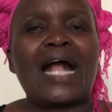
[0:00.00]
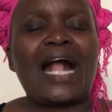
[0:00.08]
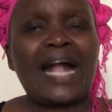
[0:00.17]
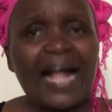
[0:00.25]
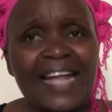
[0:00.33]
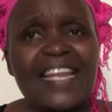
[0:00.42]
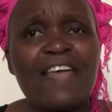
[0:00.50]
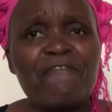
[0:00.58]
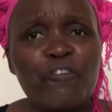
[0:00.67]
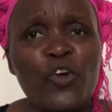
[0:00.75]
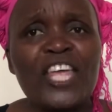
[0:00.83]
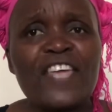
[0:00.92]
Can I
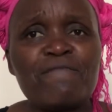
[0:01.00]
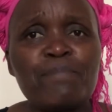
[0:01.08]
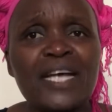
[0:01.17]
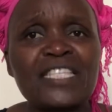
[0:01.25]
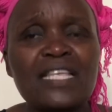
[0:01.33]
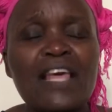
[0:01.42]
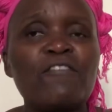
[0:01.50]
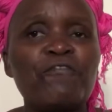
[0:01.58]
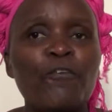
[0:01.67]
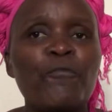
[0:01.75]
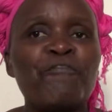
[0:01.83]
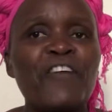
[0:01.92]
forgive myself
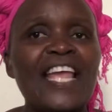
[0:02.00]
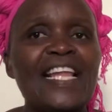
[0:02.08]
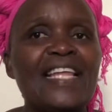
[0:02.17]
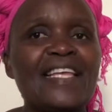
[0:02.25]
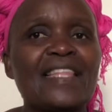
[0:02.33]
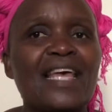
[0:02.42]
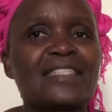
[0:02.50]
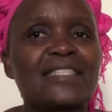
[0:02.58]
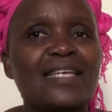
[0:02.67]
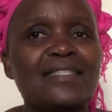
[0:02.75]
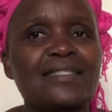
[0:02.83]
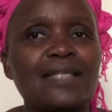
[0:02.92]
for failing that
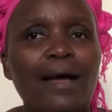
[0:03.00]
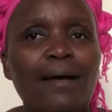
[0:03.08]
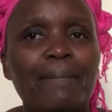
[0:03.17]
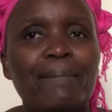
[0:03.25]
exam?